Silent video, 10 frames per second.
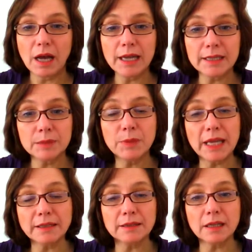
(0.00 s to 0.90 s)
I
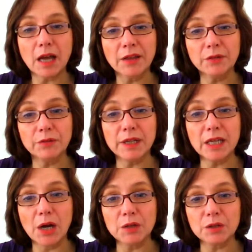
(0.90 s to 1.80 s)
explained it in other
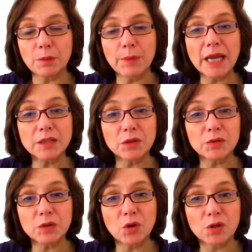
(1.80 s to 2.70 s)
videos, based
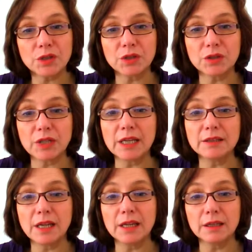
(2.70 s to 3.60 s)
on the torture
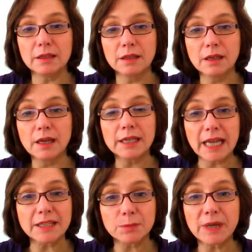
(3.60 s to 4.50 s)
treaty,
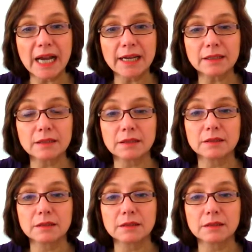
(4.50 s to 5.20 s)
rechtspraak,